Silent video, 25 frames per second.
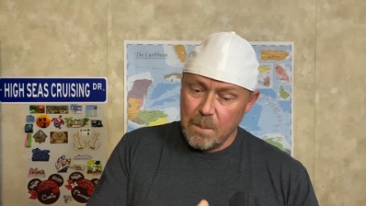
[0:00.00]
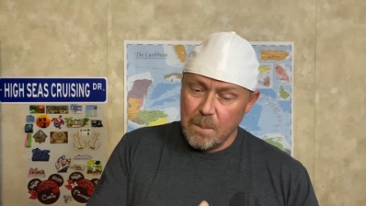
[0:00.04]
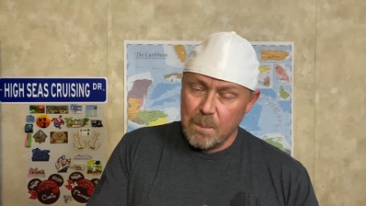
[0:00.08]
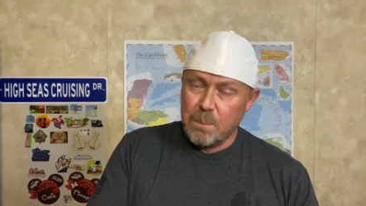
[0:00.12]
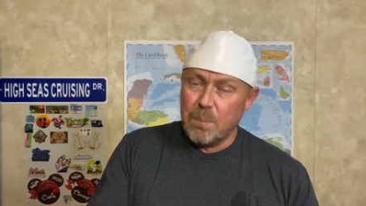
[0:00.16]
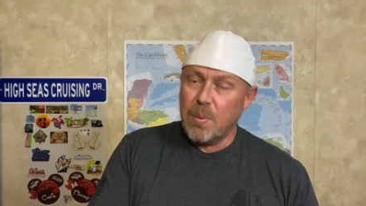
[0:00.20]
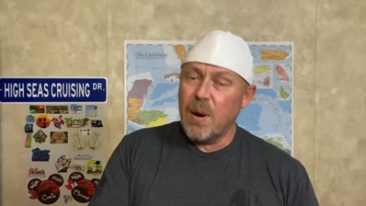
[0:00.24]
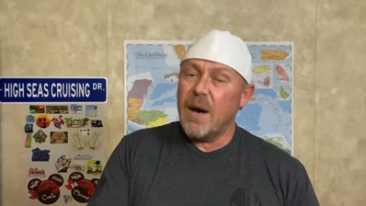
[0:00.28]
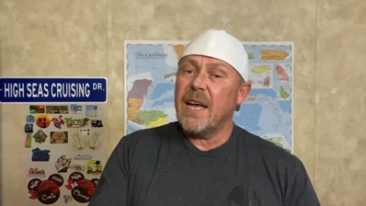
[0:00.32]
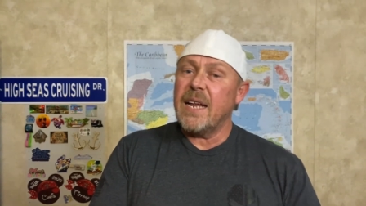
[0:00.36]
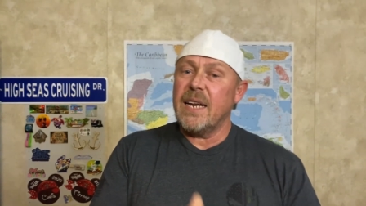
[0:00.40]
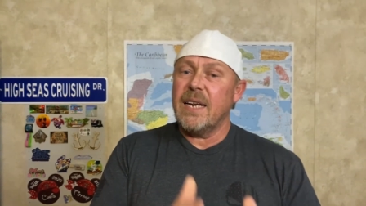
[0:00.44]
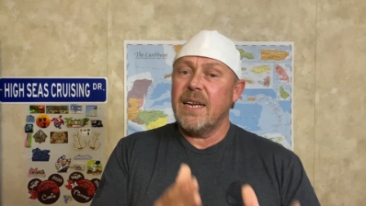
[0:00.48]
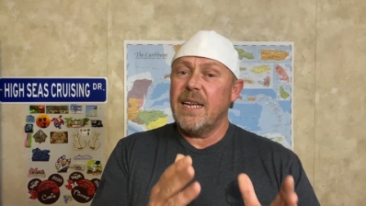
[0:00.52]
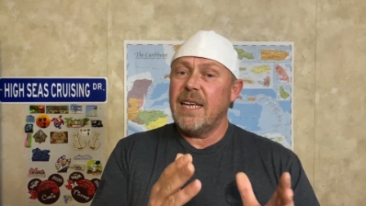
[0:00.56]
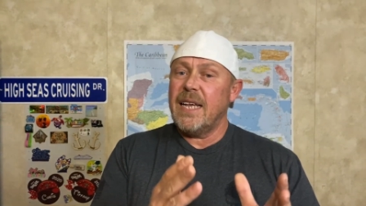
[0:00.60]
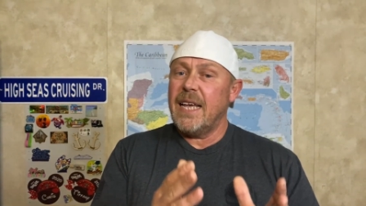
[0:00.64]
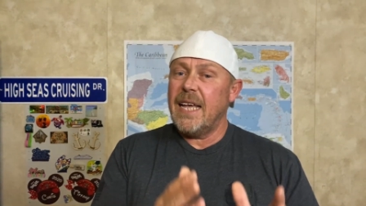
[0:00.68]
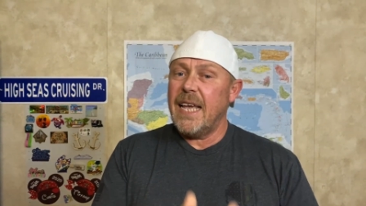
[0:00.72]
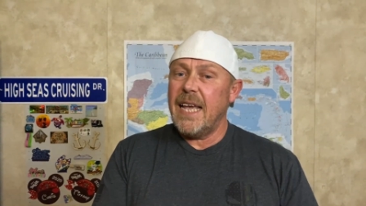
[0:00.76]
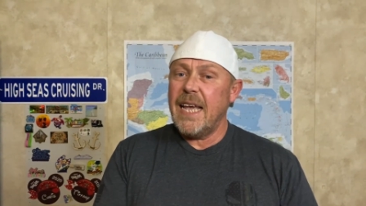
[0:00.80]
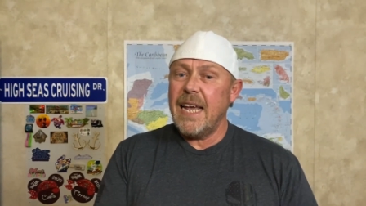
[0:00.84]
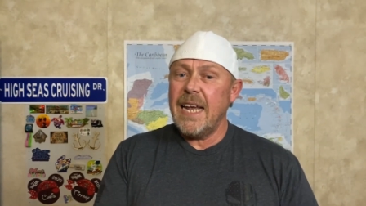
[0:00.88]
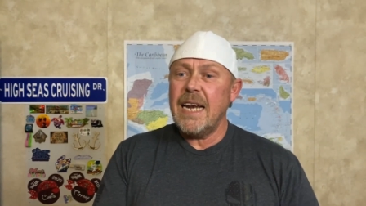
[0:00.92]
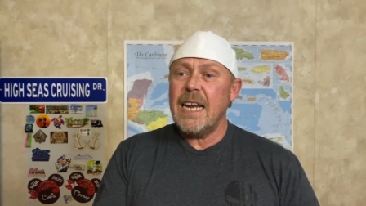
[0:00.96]
but
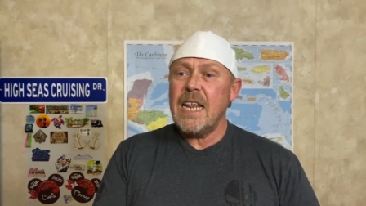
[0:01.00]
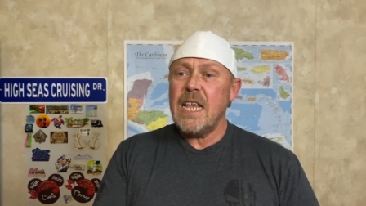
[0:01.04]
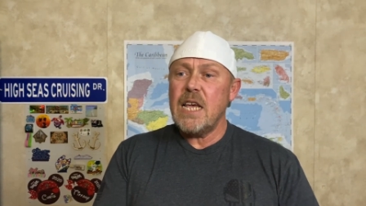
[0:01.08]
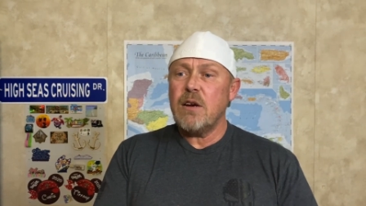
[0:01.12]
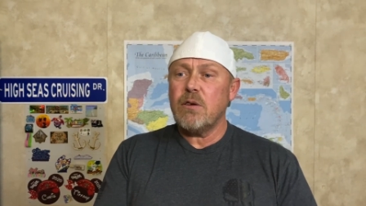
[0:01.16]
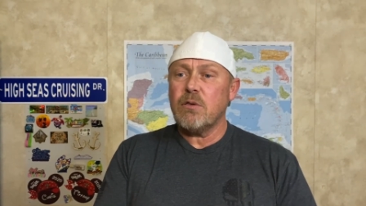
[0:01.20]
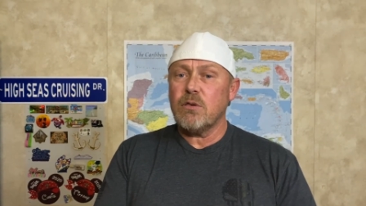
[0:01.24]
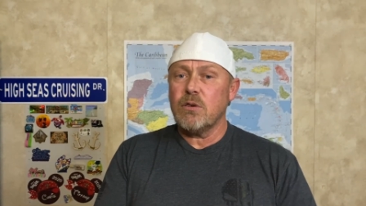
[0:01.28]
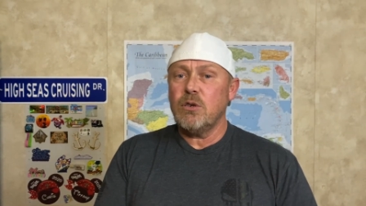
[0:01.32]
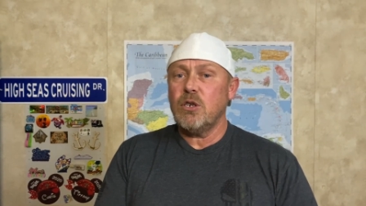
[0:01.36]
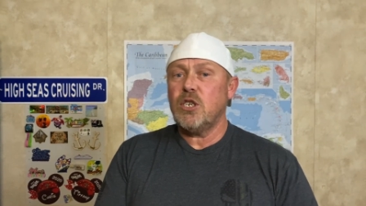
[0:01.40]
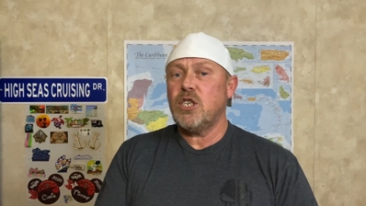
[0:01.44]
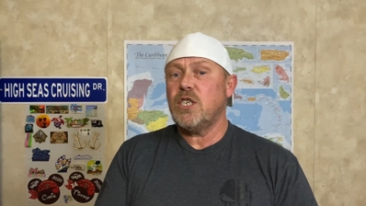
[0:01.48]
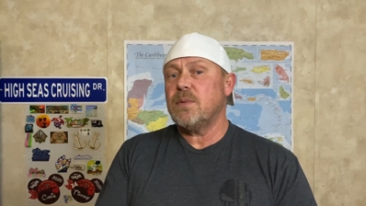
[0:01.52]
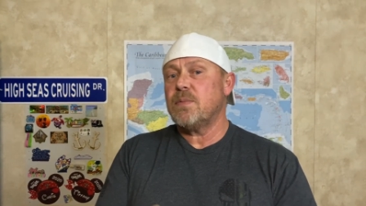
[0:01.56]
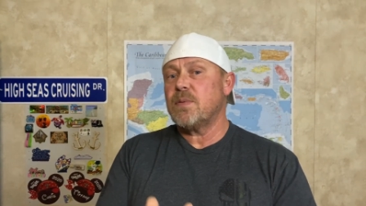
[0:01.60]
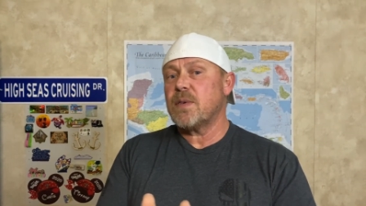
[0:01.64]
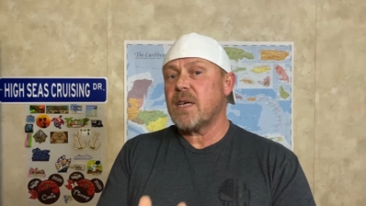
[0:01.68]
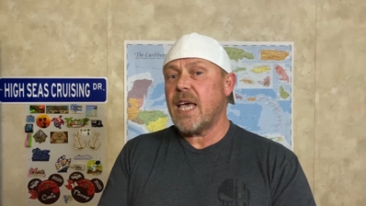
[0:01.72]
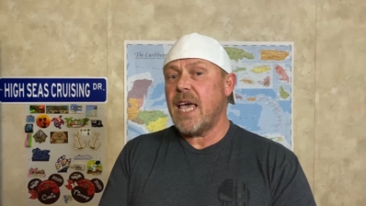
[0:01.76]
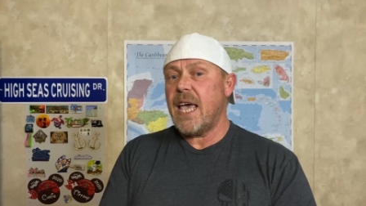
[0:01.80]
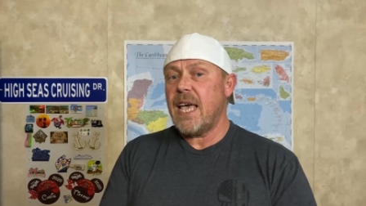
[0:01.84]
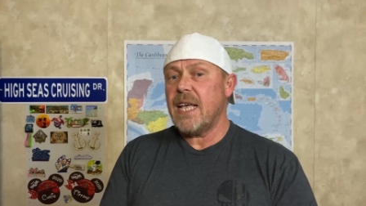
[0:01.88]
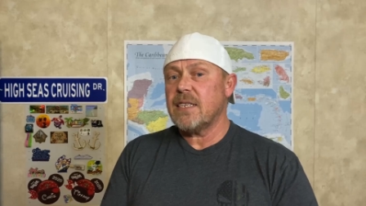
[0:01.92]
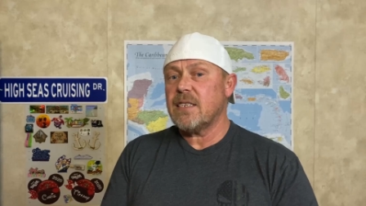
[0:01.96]
any cruise ships
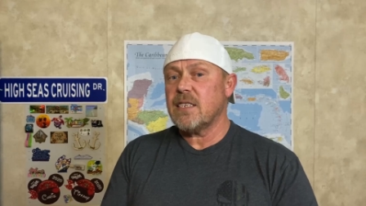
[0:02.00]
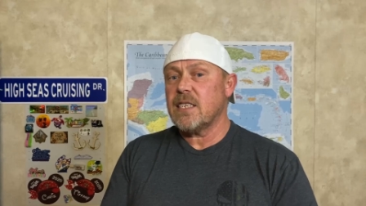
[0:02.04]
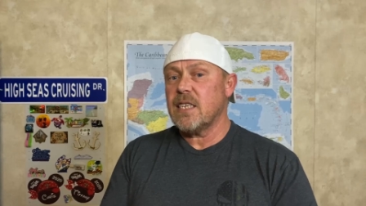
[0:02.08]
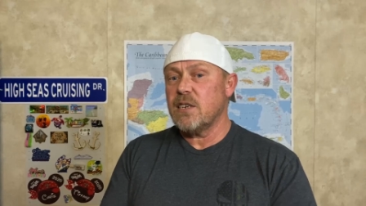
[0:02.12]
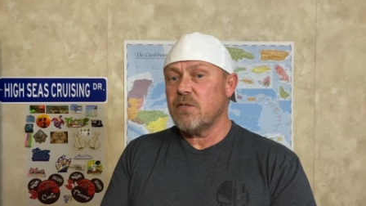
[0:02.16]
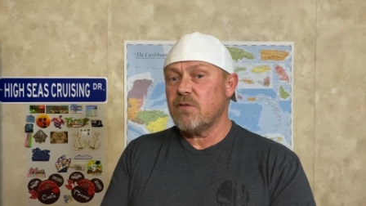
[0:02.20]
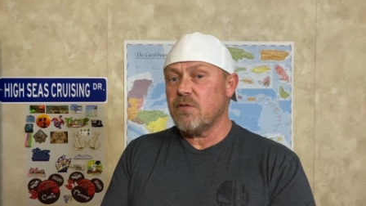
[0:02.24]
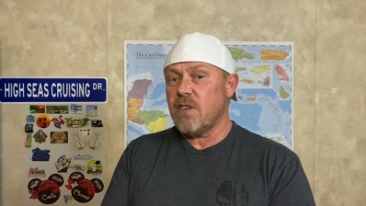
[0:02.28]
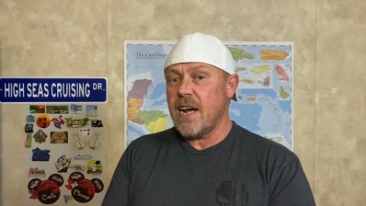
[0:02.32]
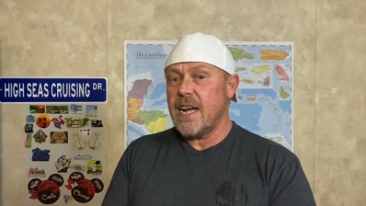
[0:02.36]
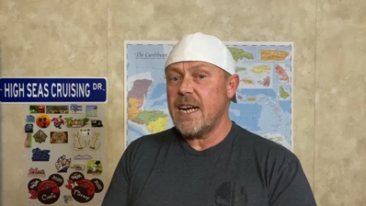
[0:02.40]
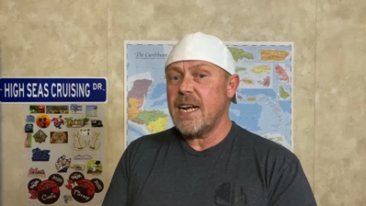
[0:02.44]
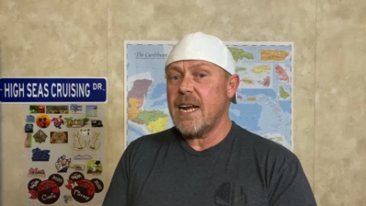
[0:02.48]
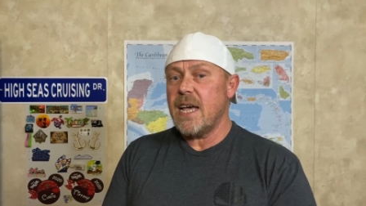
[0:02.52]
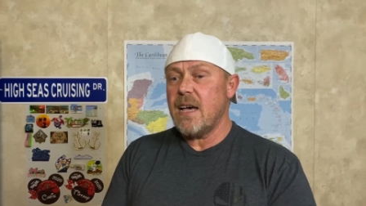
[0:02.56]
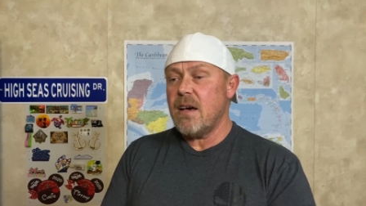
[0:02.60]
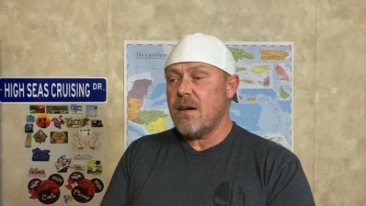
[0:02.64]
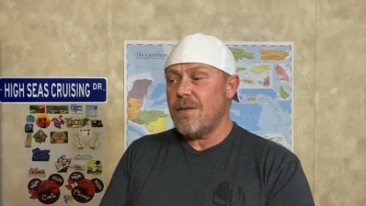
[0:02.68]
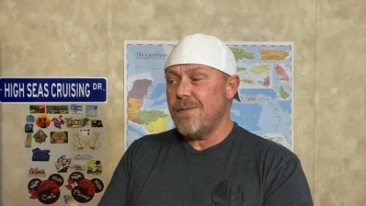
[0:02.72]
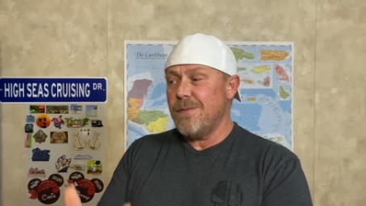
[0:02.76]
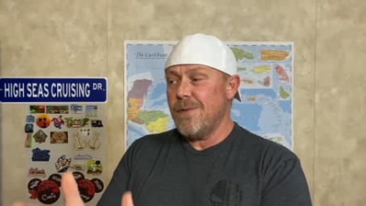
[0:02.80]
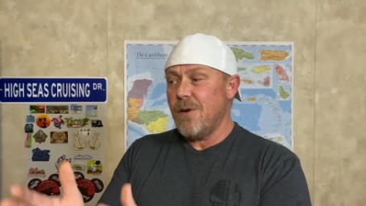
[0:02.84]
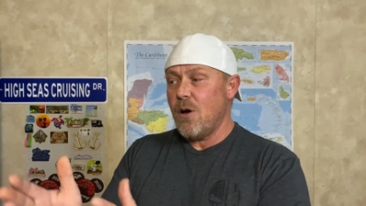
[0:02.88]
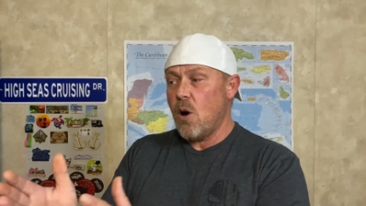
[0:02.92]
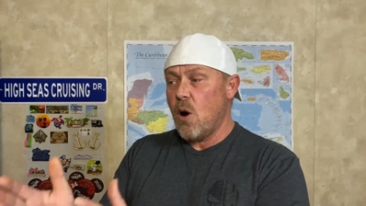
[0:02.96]
canceling right
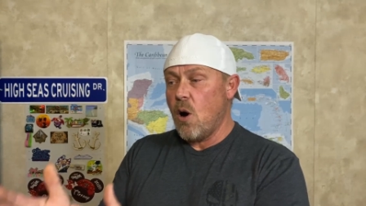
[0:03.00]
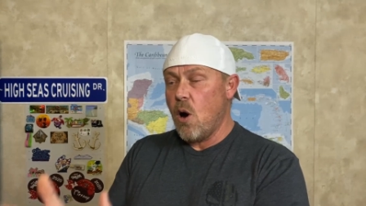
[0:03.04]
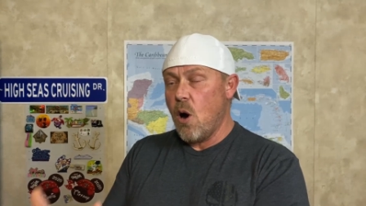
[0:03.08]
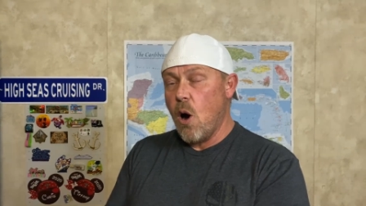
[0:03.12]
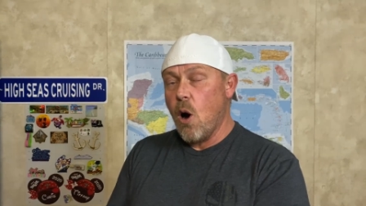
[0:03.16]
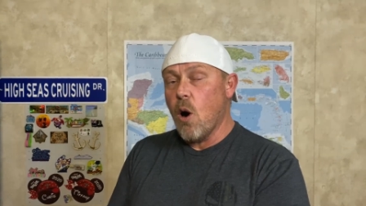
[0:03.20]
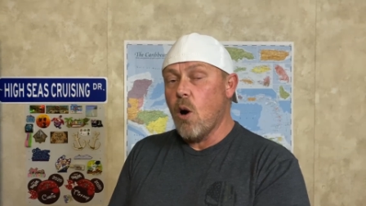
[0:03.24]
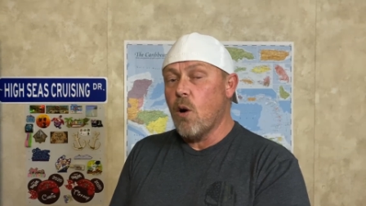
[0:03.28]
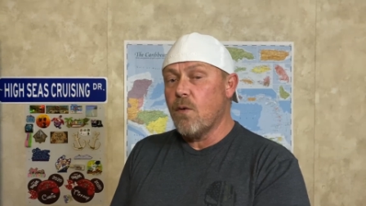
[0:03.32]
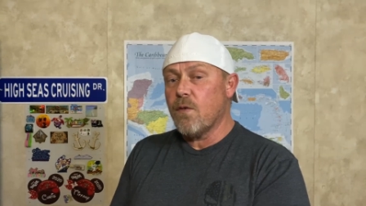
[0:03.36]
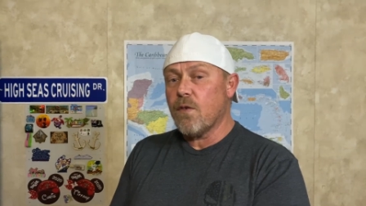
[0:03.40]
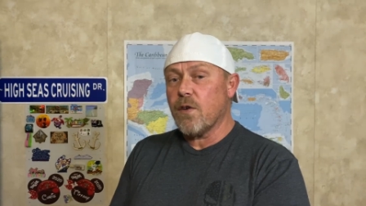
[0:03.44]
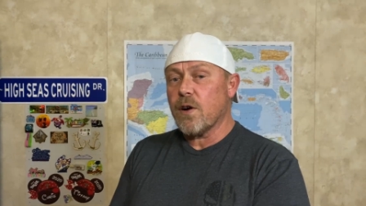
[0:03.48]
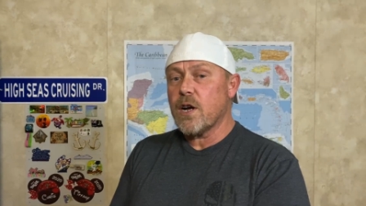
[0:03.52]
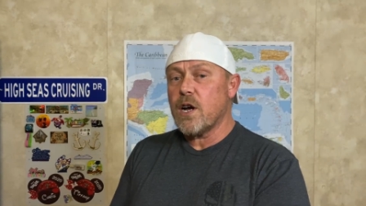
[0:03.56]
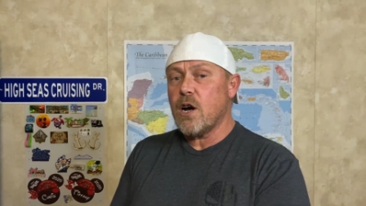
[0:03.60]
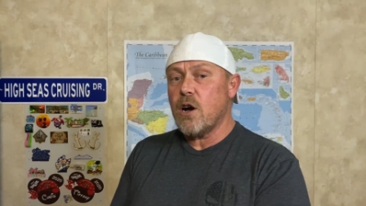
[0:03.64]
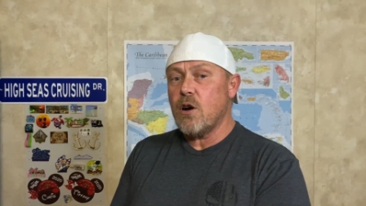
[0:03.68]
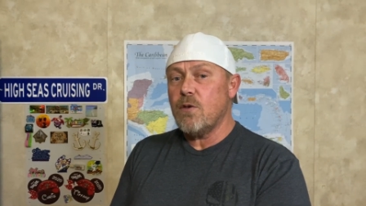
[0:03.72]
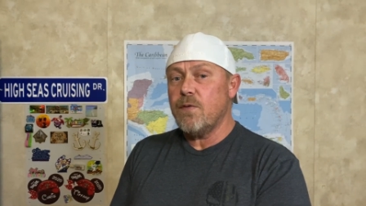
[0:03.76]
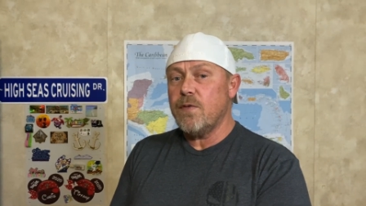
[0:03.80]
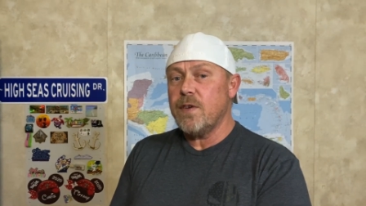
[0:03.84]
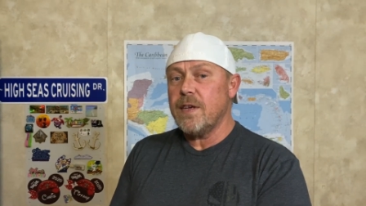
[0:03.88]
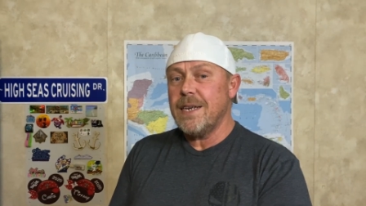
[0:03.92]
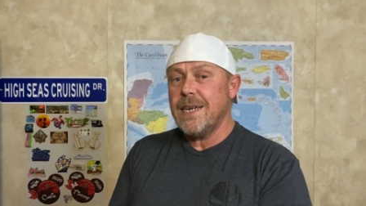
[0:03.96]
now over
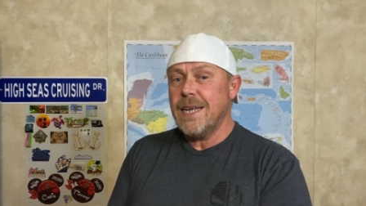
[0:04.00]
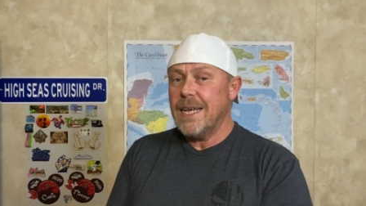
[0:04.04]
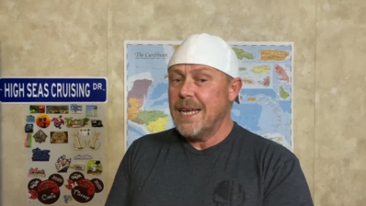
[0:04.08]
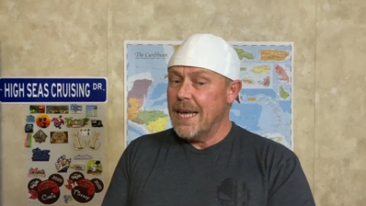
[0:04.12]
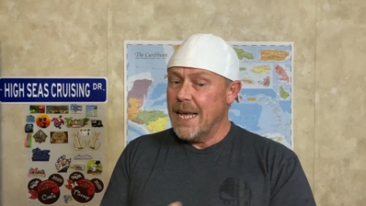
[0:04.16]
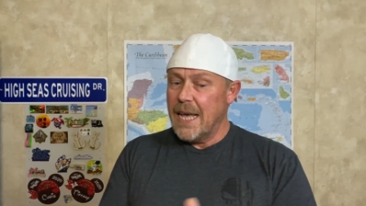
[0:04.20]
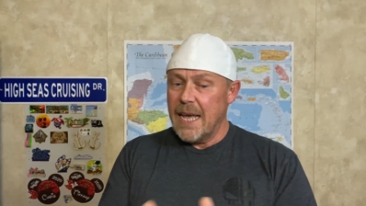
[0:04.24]
COVID,